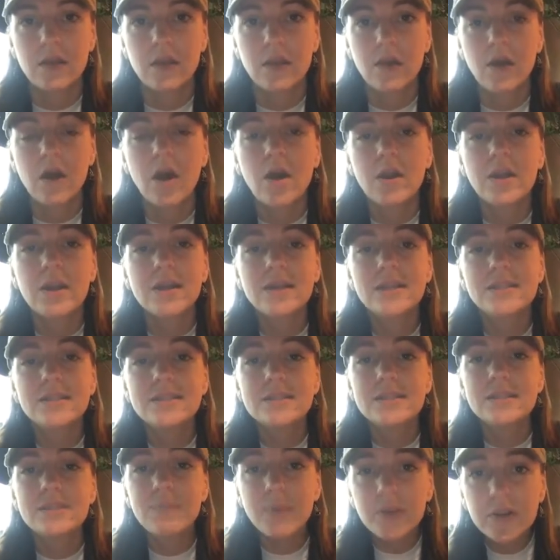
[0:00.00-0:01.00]
on a
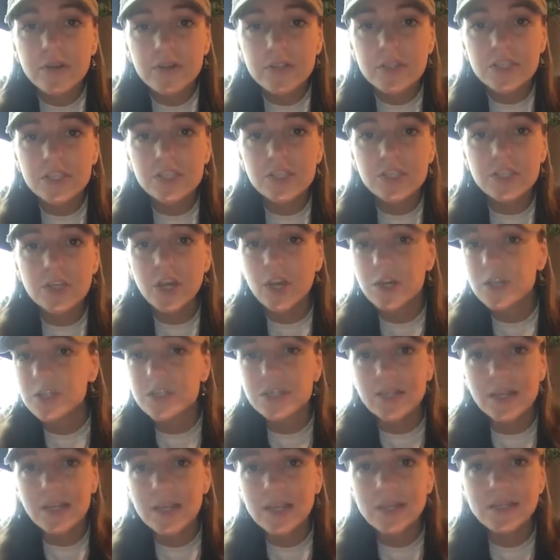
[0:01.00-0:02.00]
conspiracy charge
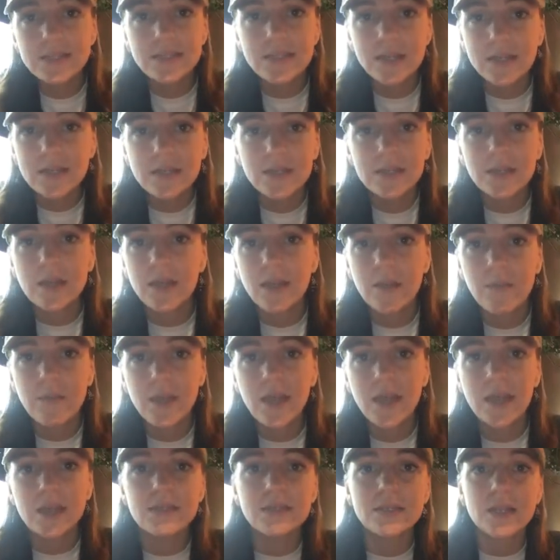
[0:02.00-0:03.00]
that he didn't
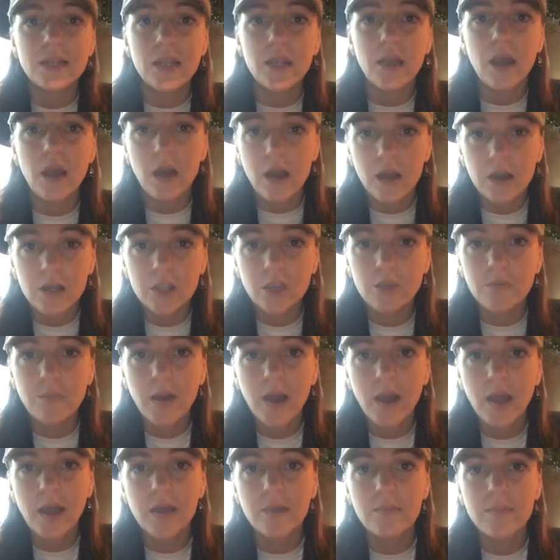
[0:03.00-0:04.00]
commit. Did he
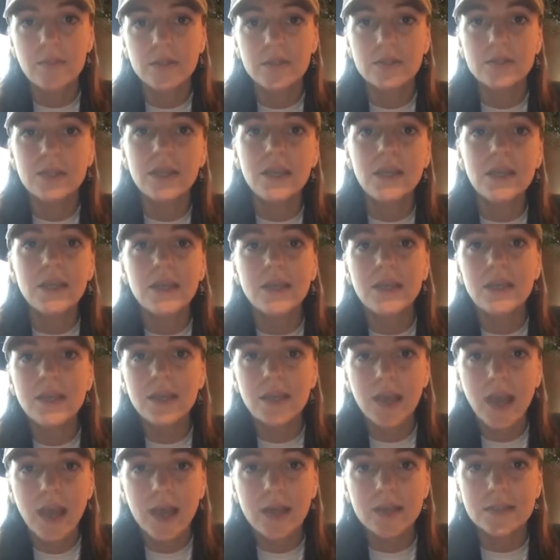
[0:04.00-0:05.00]
occupy a building?
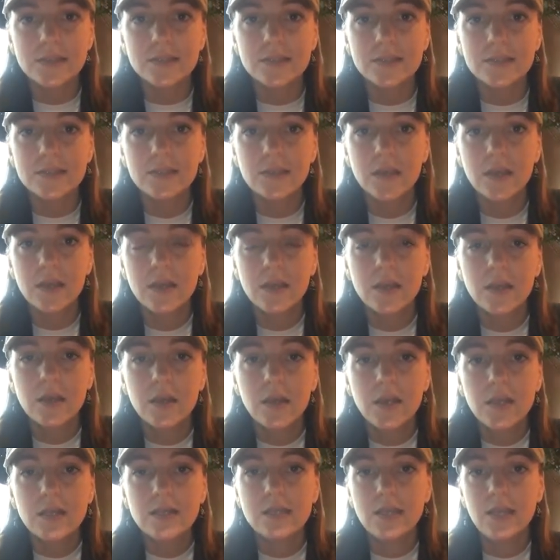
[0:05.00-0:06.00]
Yes.
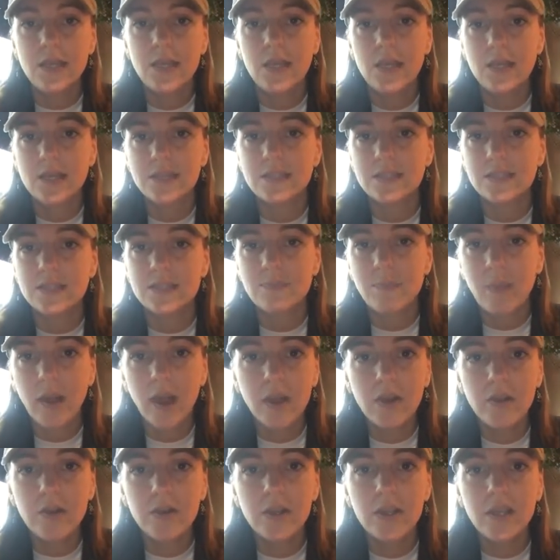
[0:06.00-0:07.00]
Did he
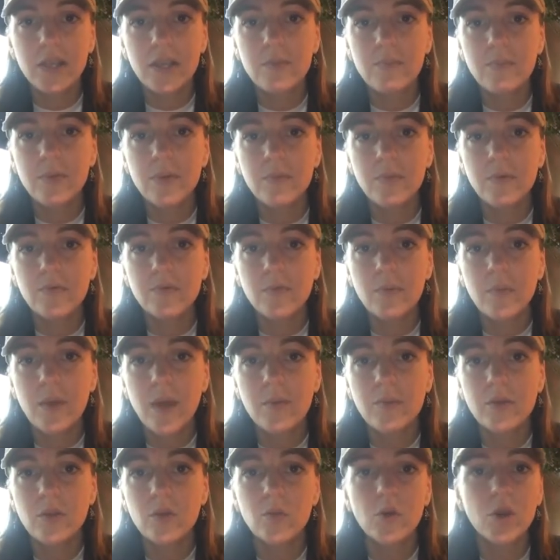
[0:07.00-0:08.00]
conspire to keep people from
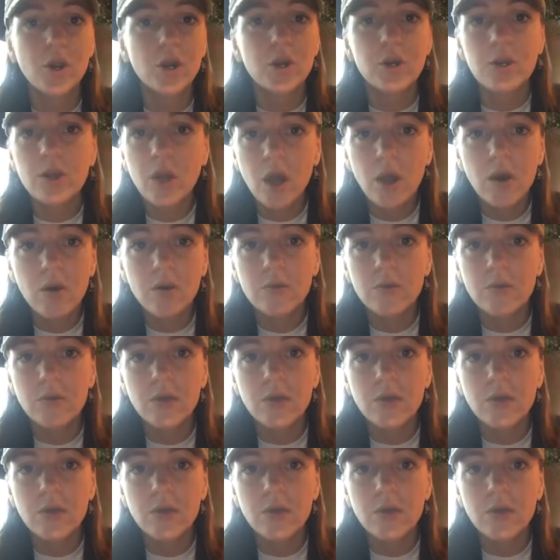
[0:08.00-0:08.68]
coming to work? No.